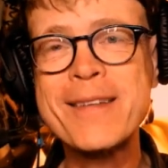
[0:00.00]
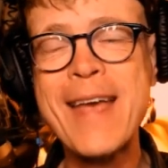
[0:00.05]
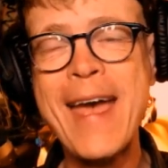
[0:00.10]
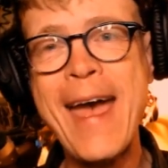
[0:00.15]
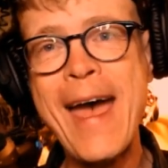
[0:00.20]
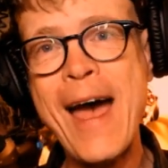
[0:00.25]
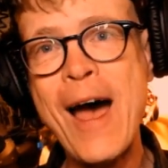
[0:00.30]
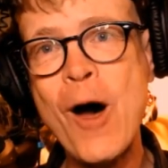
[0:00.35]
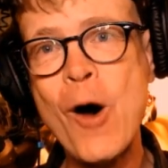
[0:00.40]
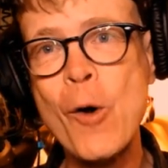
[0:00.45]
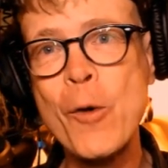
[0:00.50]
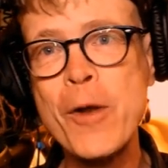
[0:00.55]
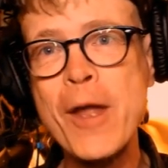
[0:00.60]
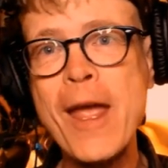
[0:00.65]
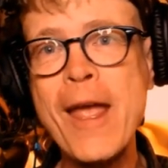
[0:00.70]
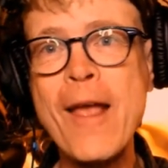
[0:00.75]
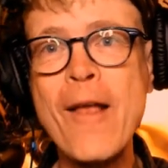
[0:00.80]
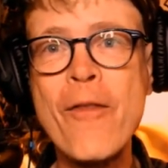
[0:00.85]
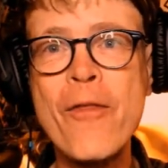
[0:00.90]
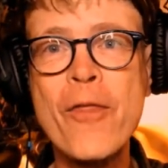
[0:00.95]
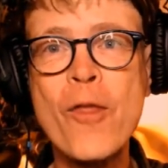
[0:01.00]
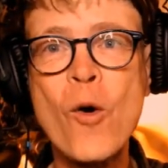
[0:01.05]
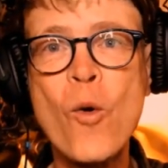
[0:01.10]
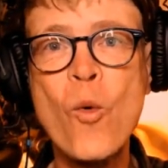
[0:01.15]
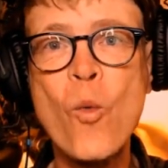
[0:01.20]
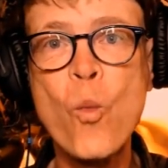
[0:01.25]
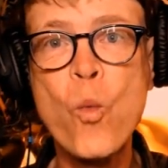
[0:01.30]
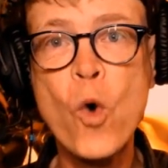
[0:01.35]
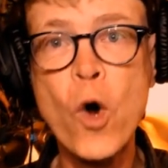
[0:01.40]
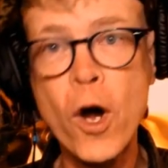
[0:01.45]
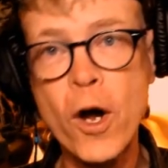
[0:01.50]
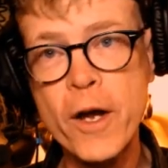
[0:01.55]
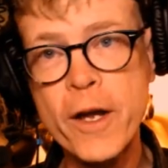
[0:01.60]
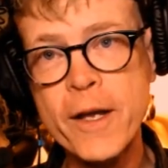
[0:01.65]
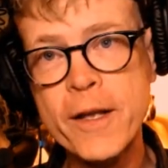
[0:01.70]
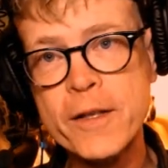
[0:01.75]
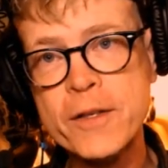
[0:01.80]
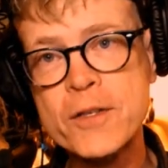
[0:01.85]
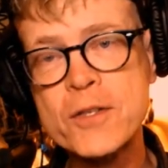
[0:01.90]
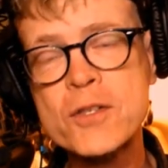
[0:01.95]
town in the
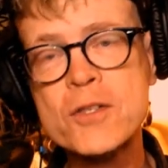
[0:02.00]
woods.